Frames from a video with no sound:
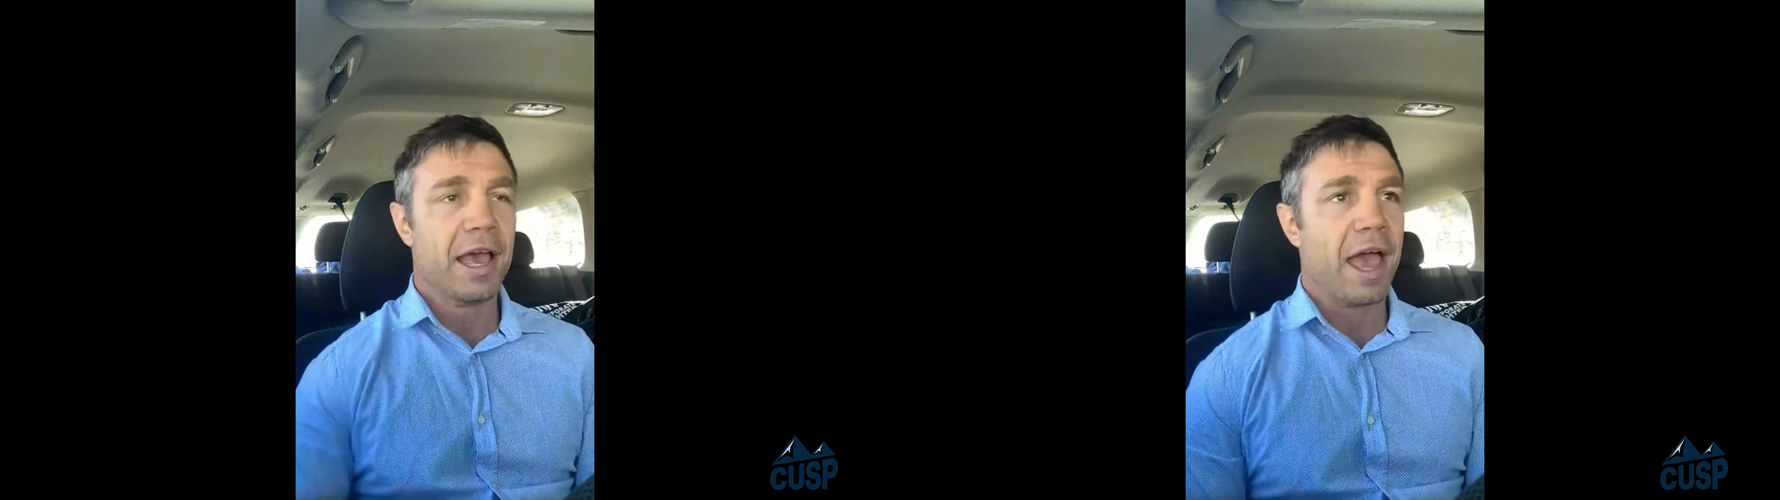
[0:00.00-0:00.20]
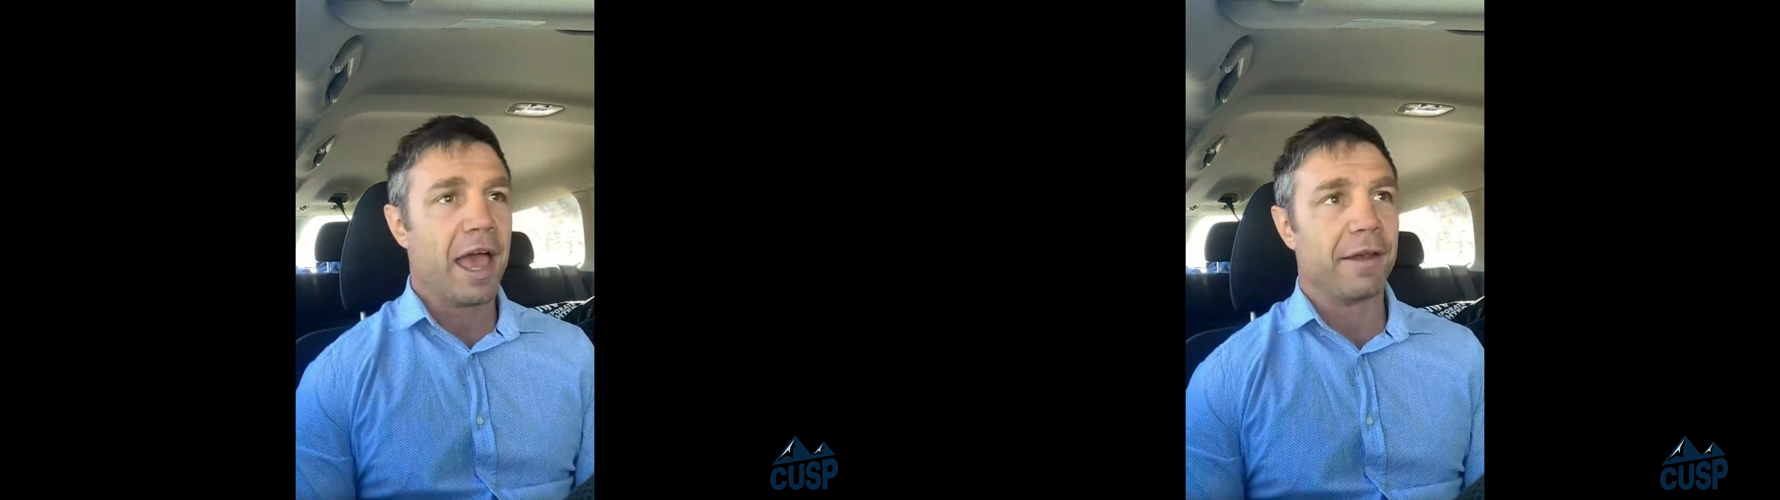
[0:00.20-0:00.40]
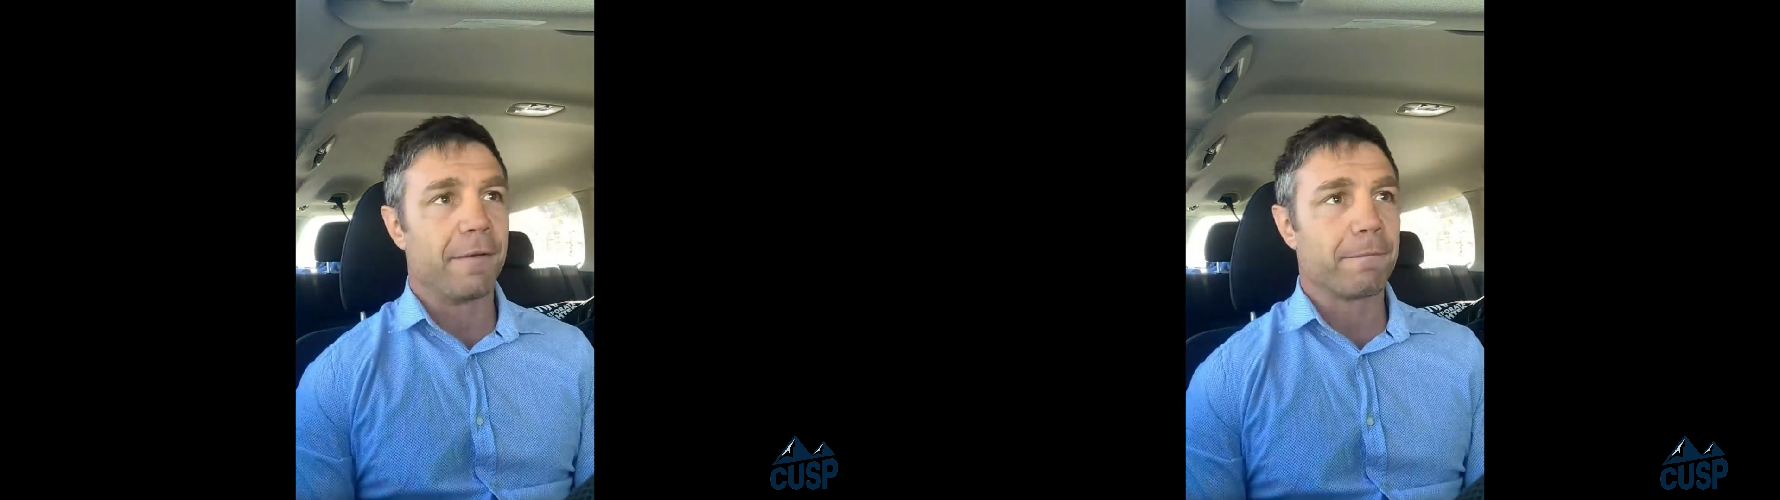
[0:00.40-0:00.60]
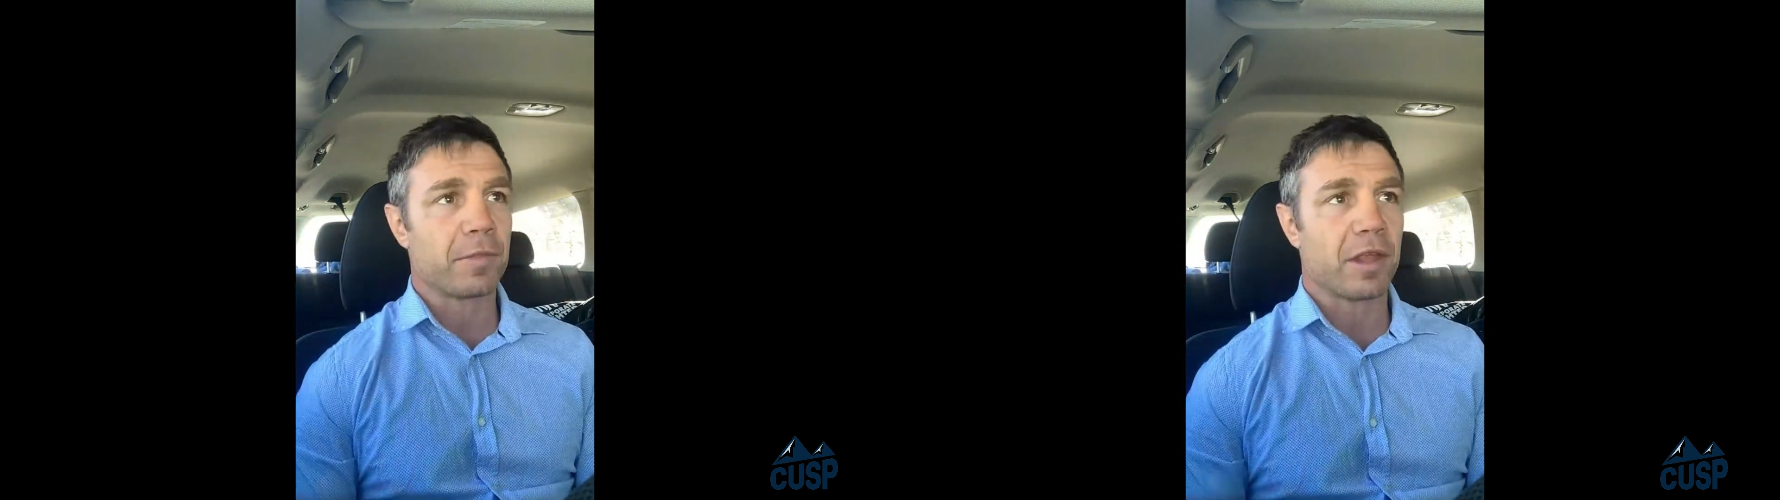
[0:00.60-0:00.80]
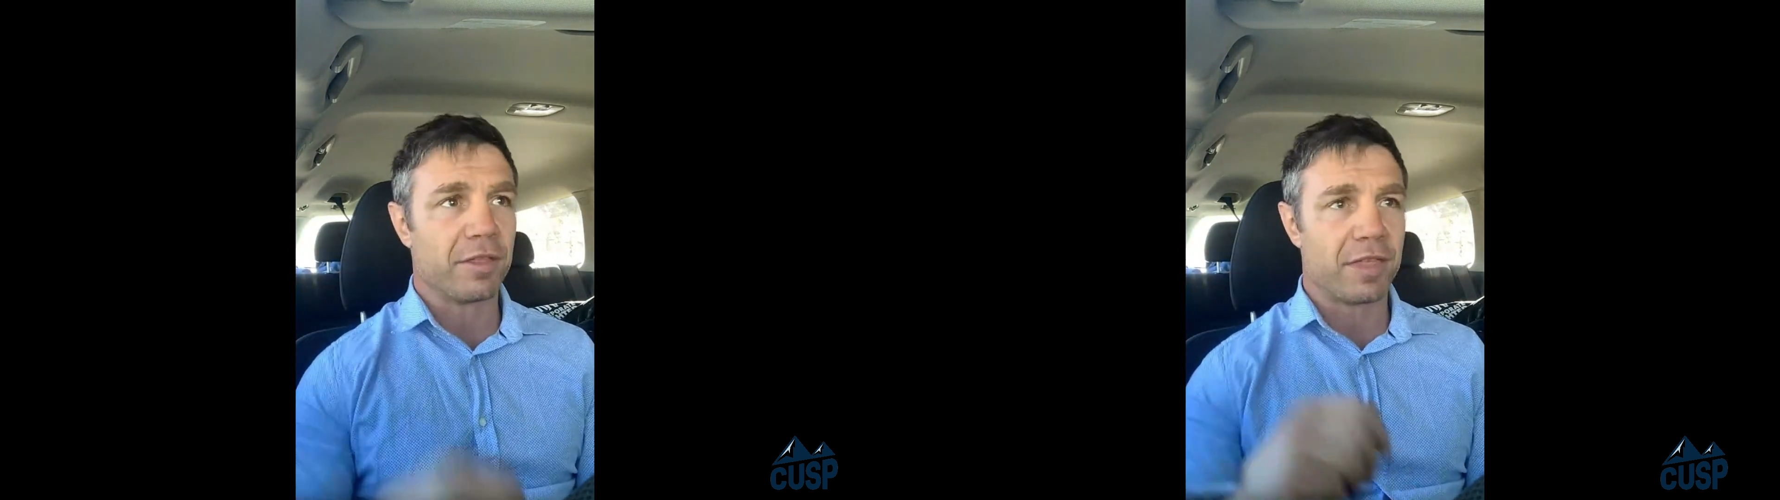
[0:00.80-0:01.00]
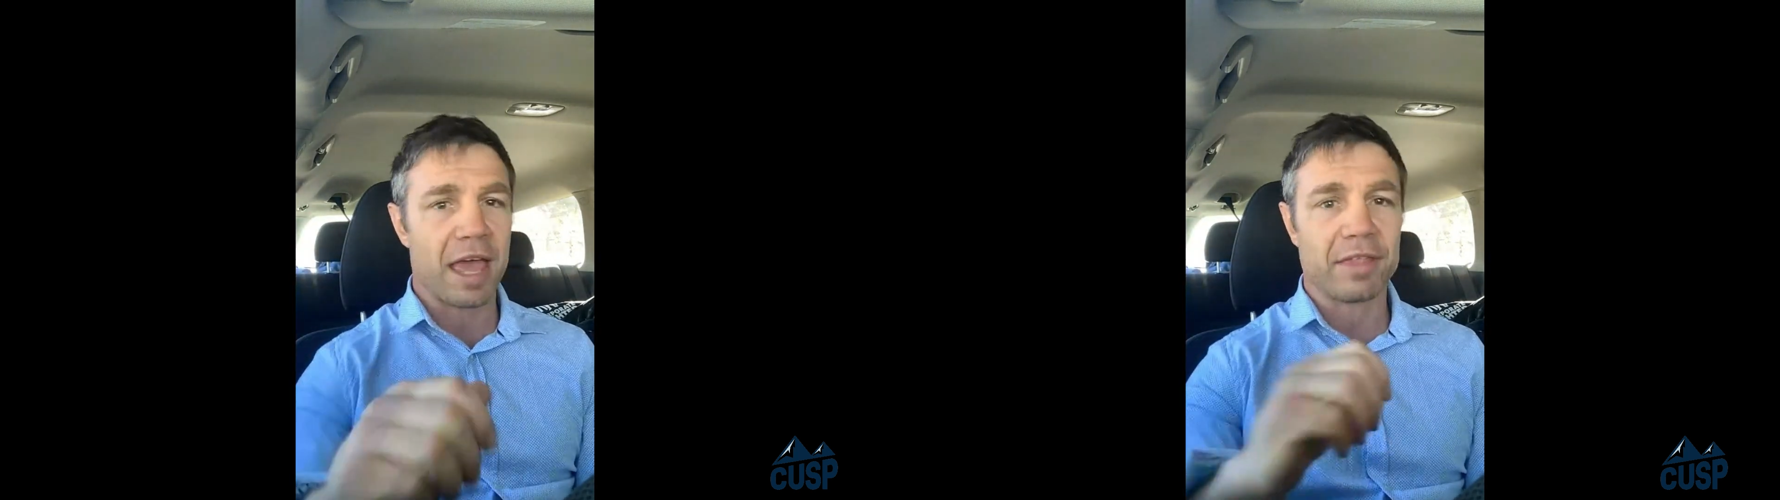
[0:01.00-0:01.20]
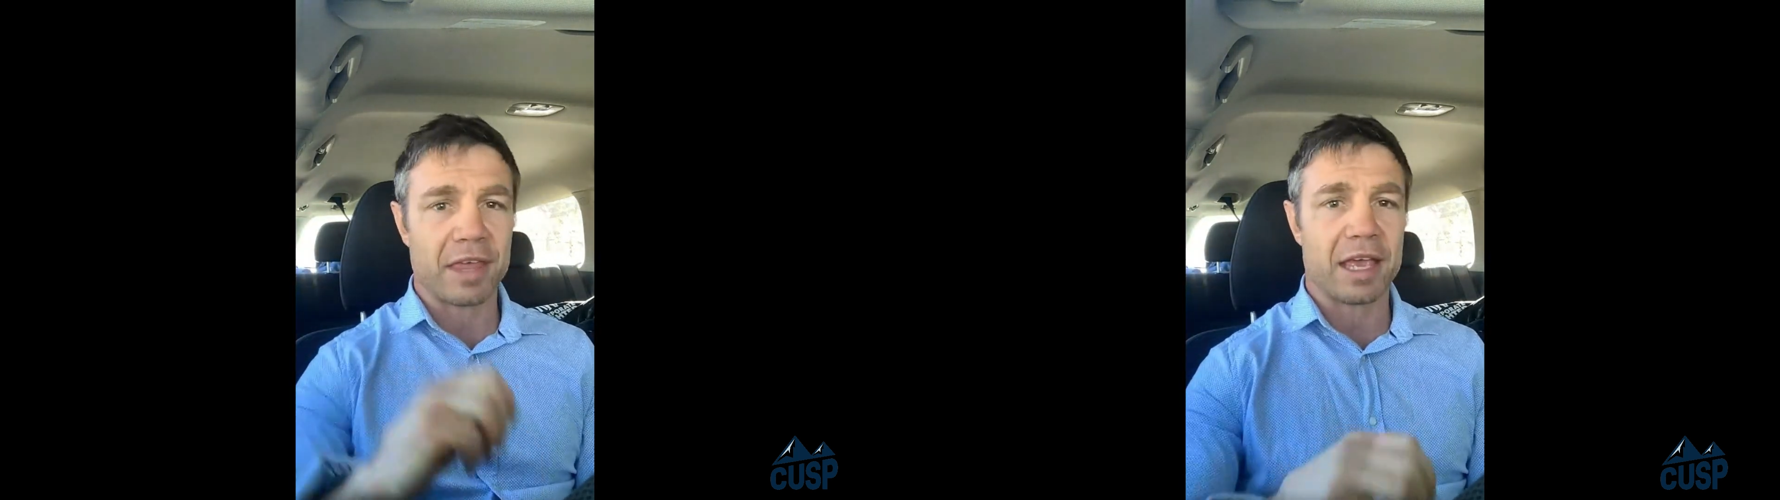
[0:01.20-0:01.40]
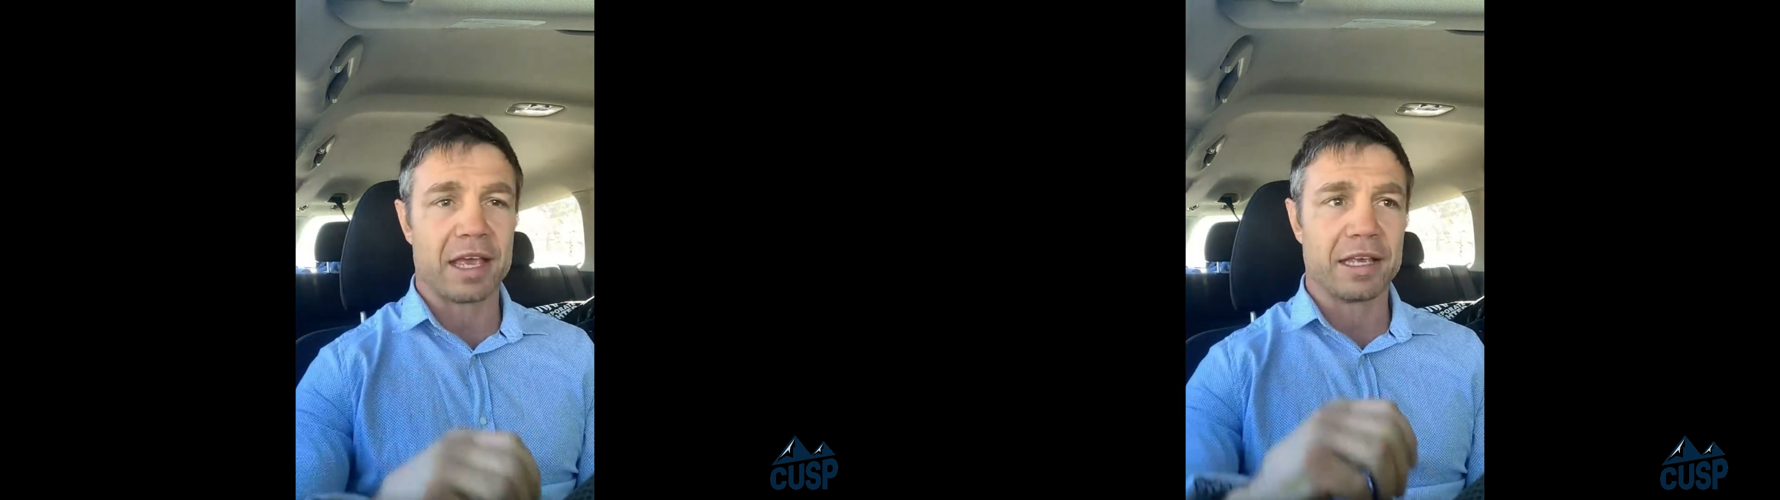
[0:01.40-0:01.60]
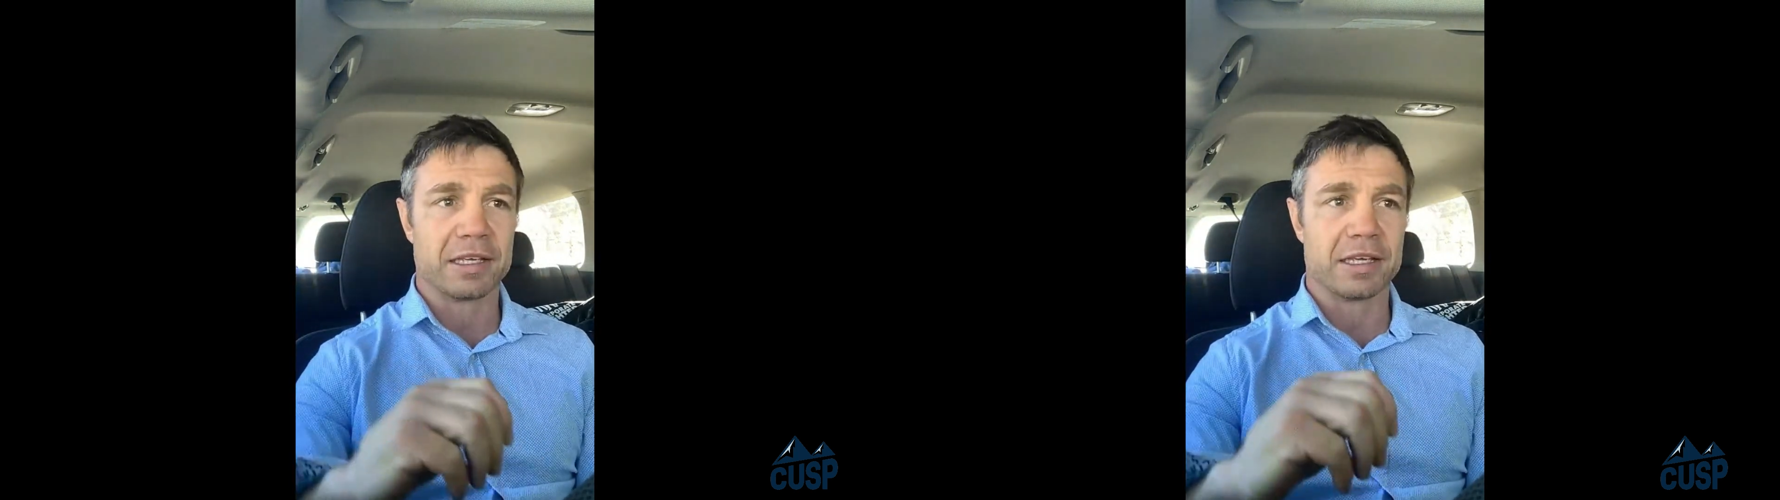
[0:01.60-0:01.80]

And that there